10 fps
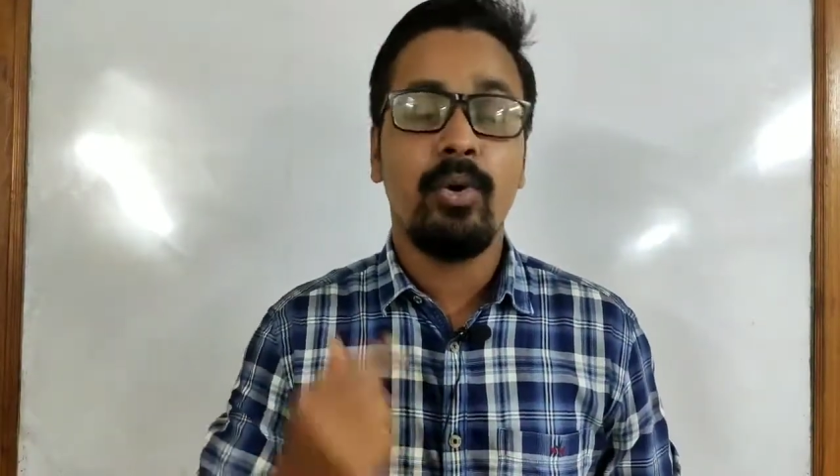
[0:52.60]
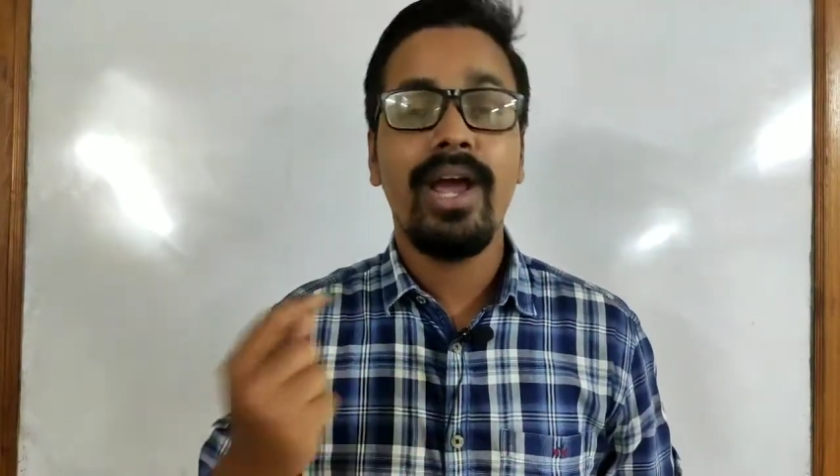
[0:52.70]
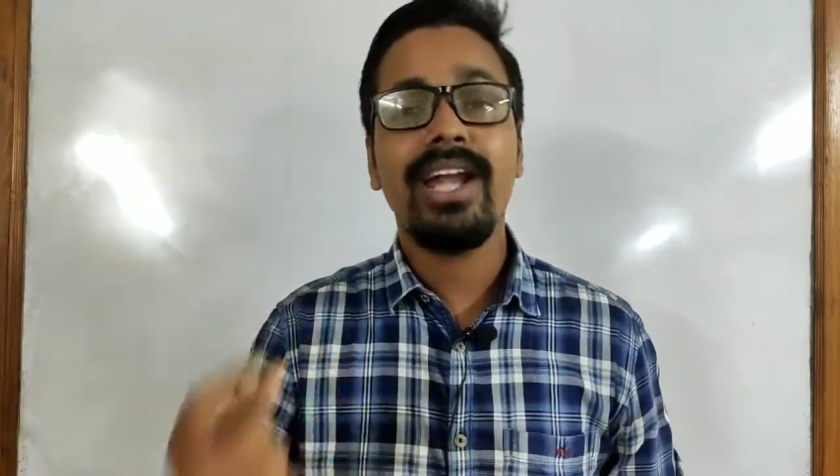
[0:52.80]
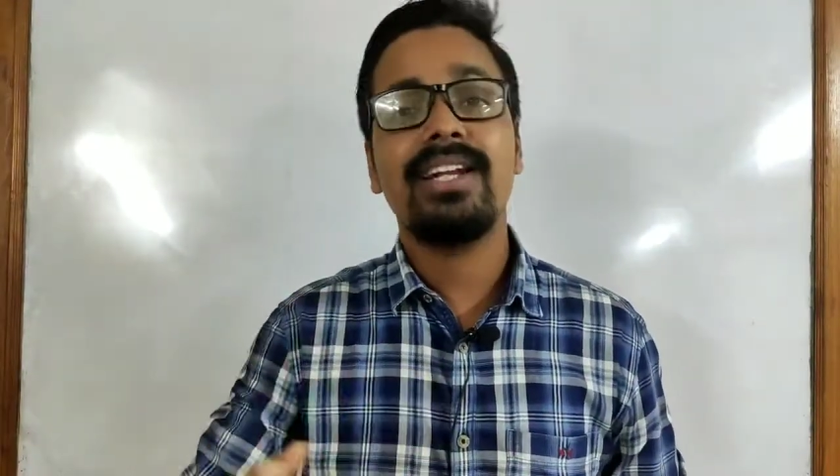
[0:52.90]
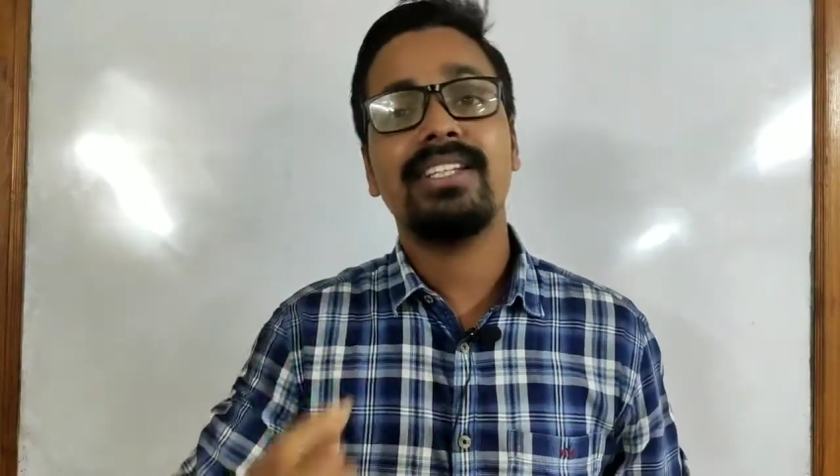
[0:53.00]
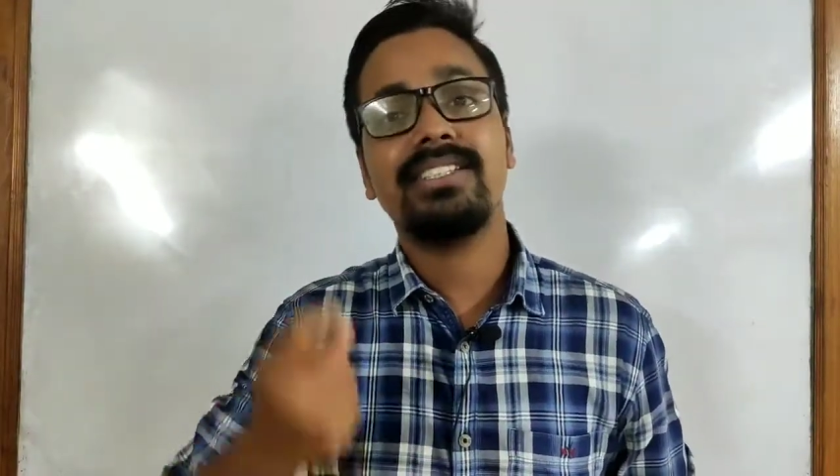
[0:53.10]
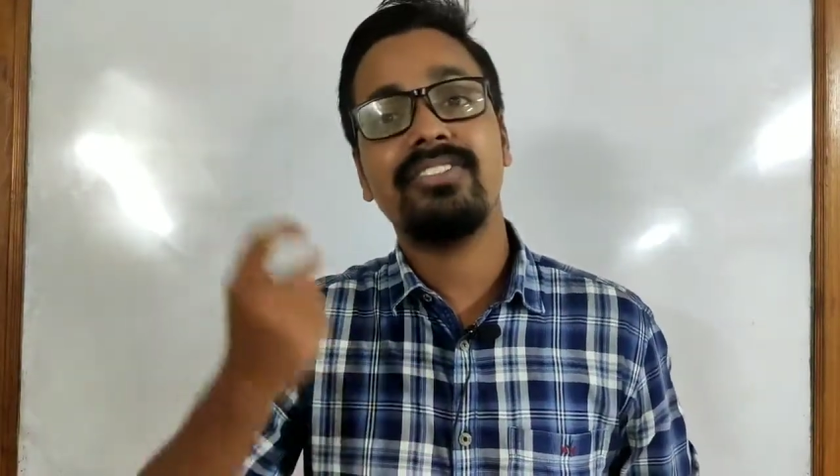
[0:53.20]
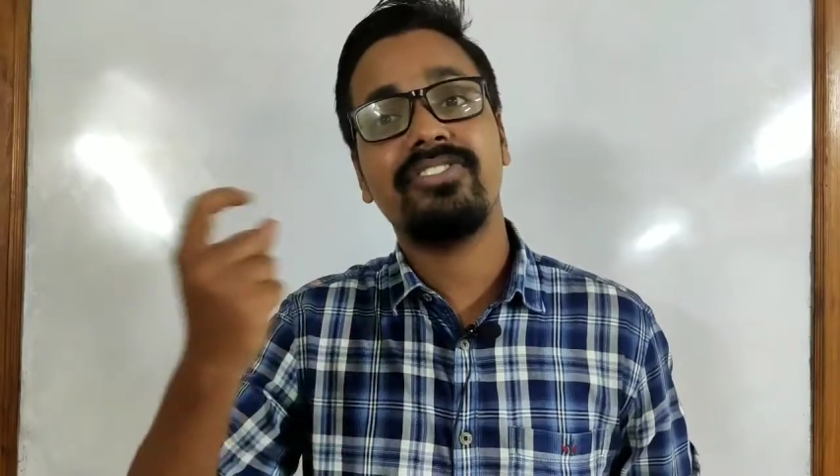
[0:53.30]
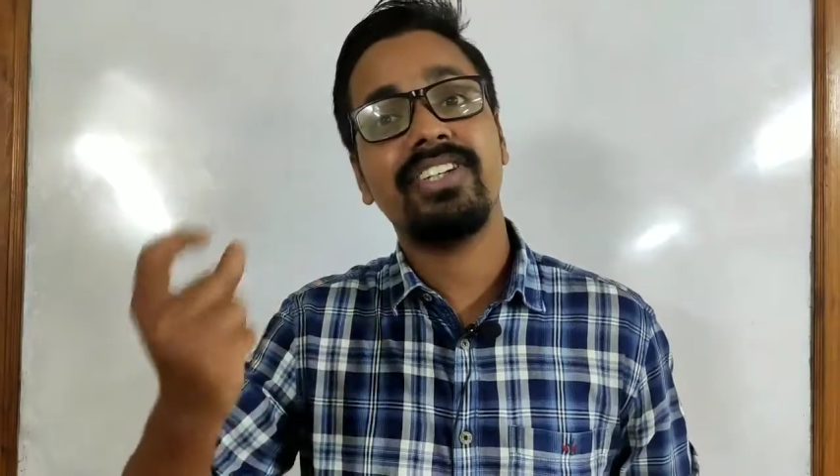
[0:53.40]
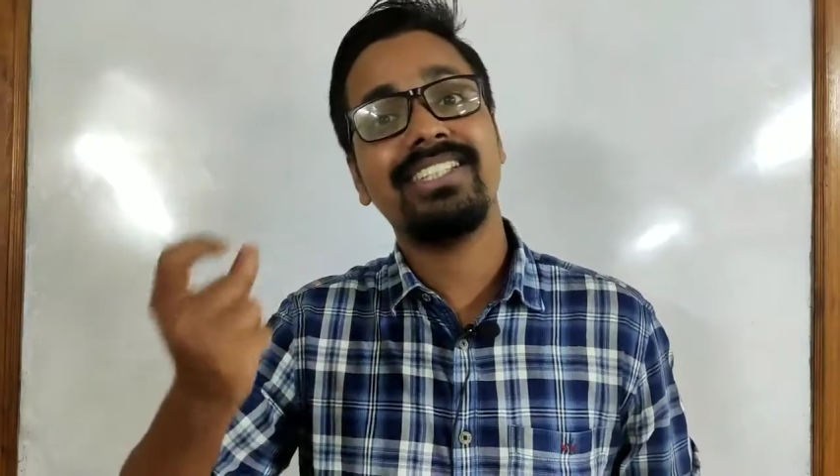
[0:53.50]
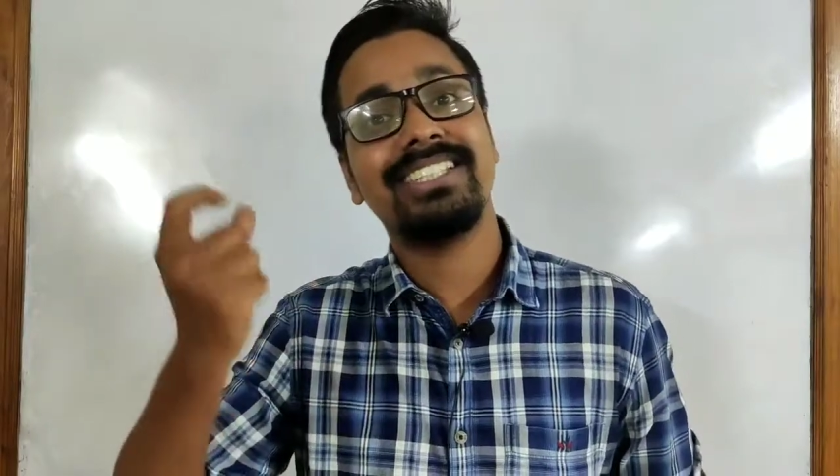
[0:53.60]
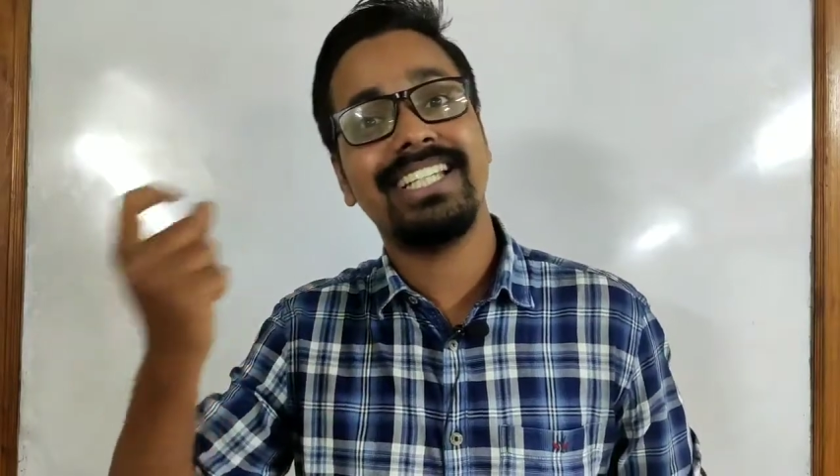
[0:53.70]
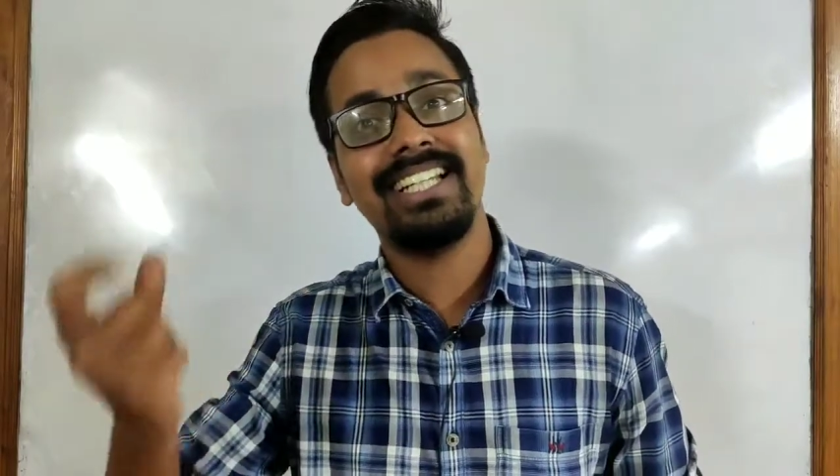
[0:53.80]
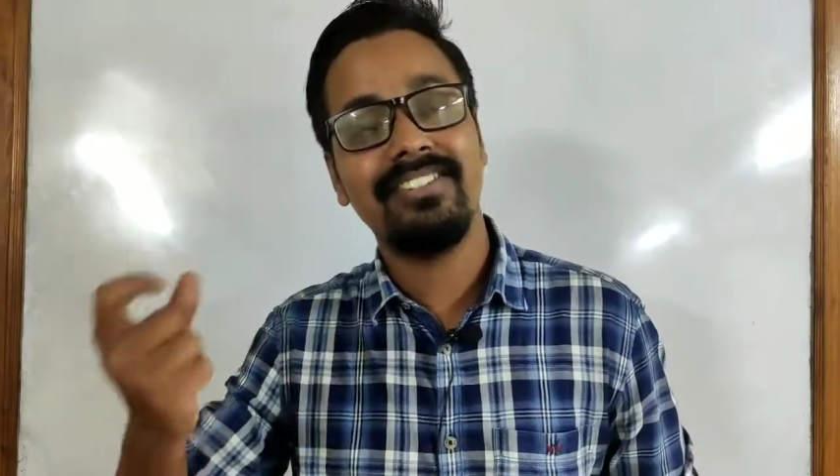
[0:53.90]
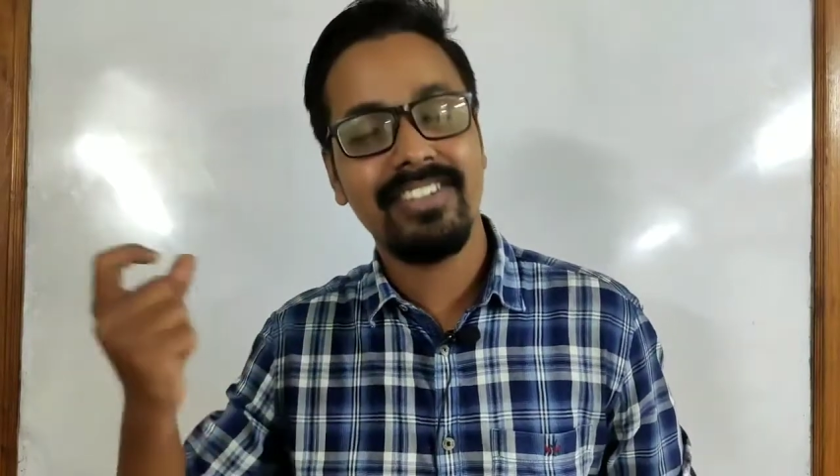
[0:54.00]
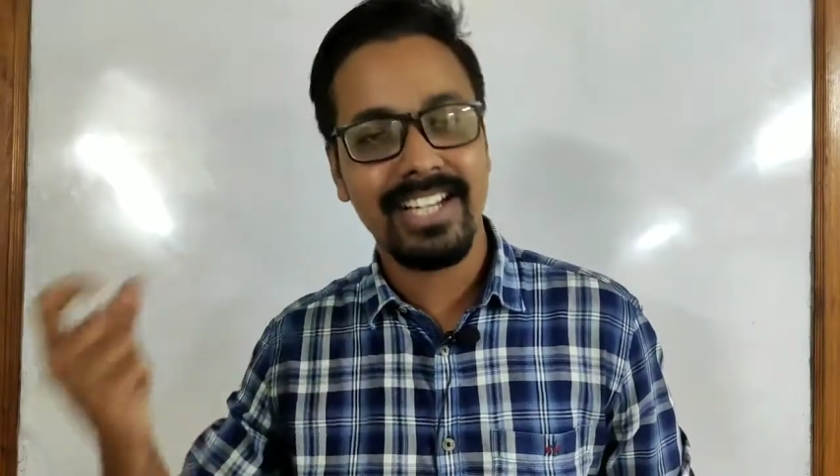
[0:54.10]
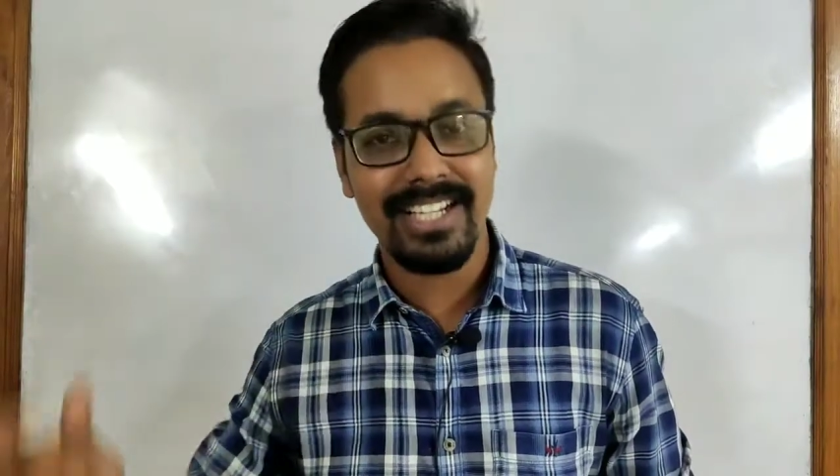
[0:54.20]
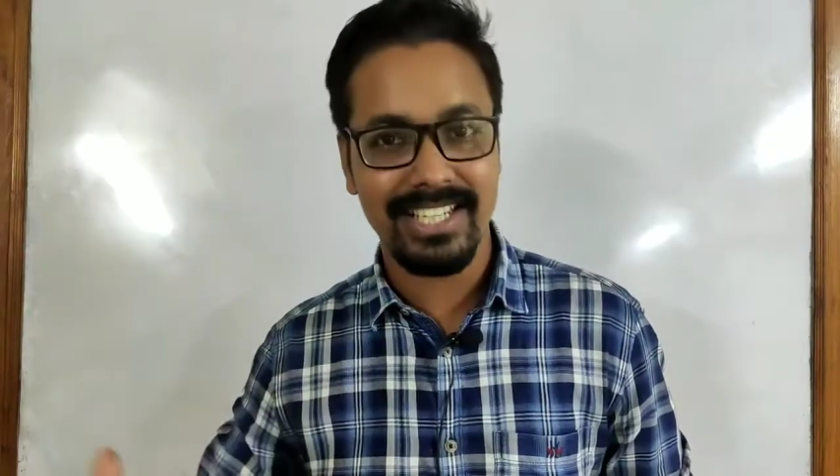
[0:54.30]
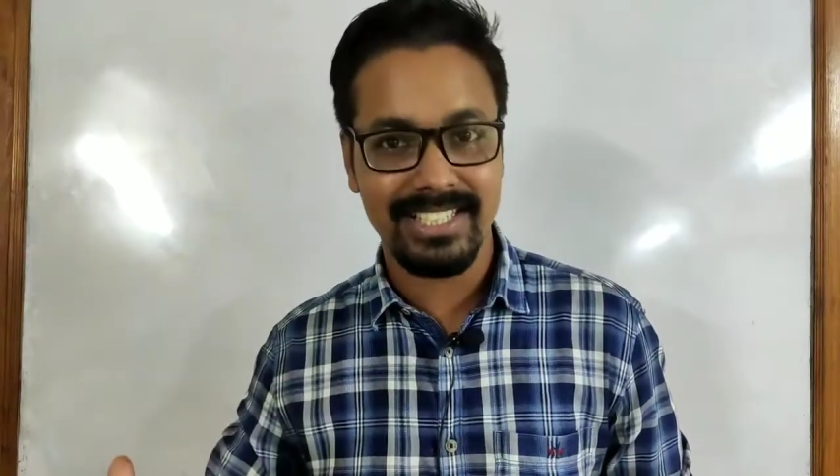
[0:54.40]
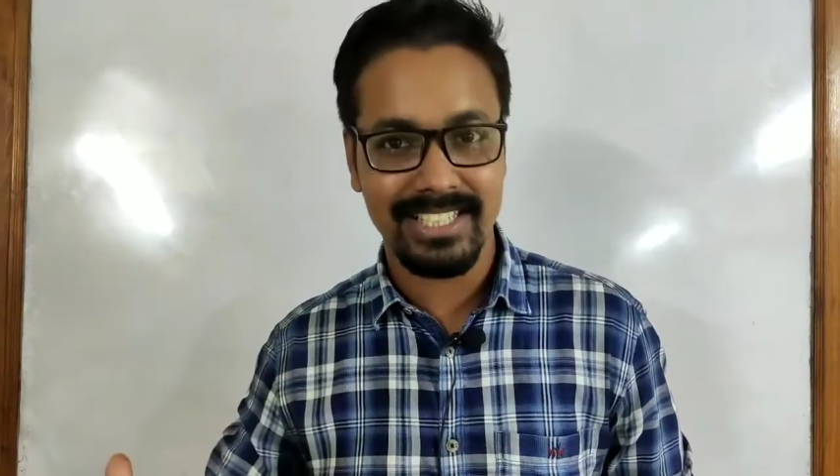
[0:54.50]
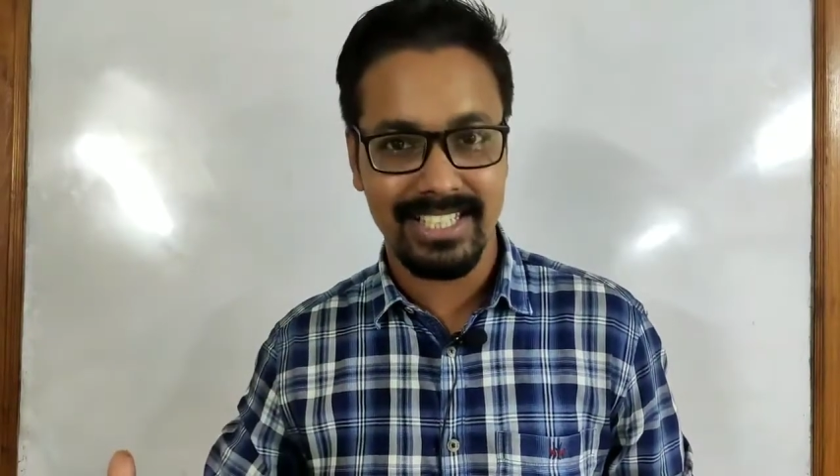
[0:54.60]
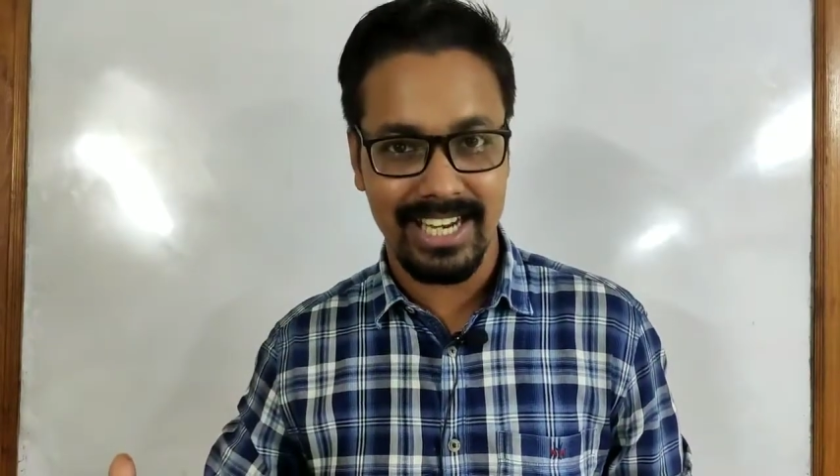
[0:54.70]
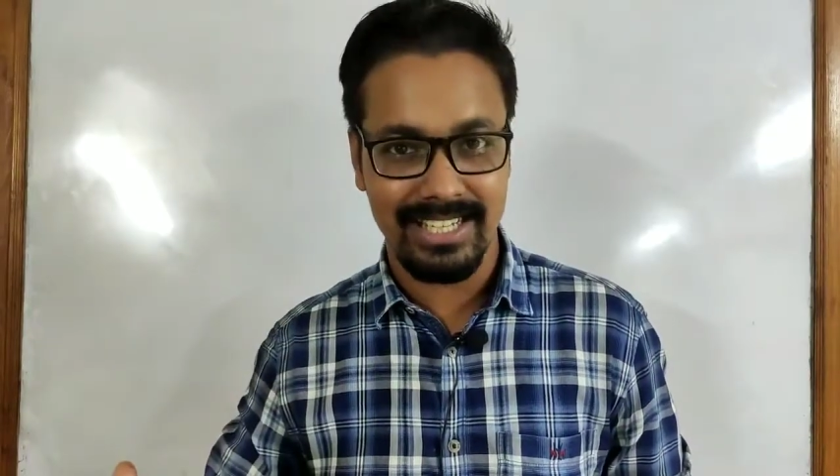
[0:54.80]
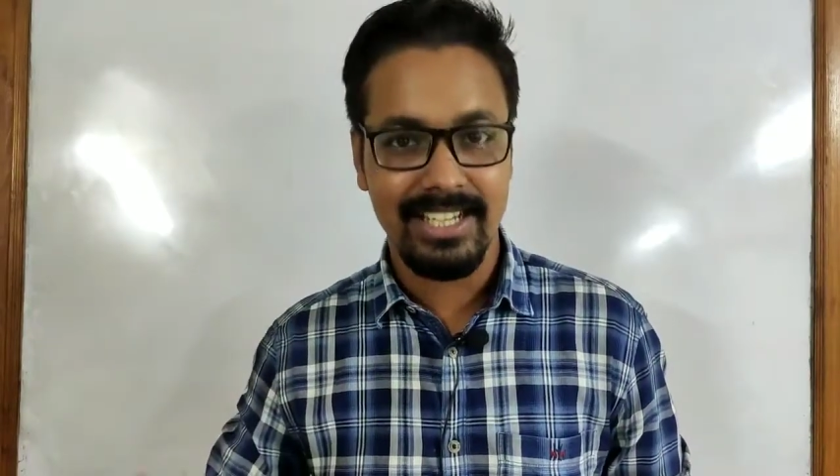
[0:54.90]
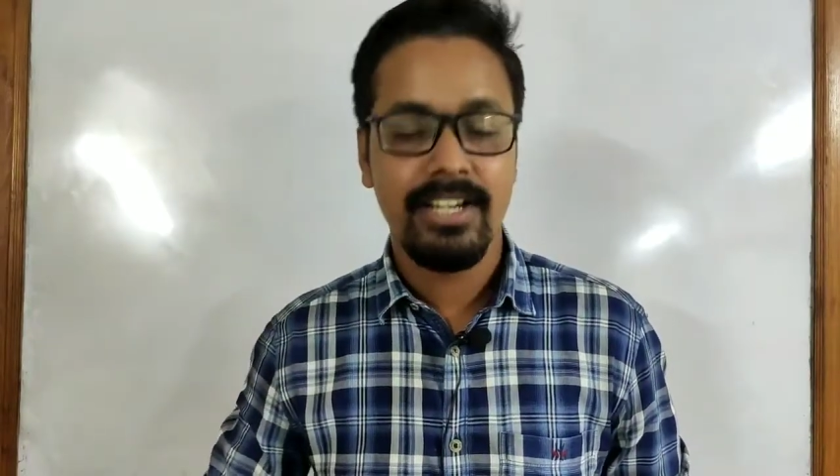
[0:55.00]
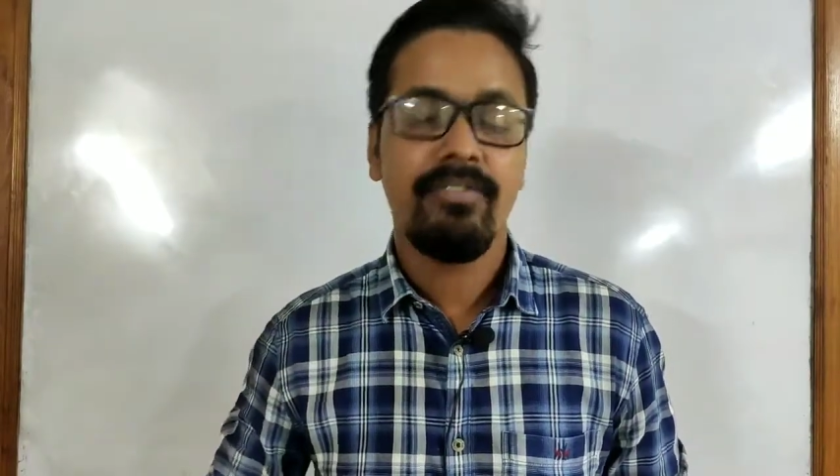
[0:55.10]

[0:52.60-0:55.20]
where does the first significant digit lie.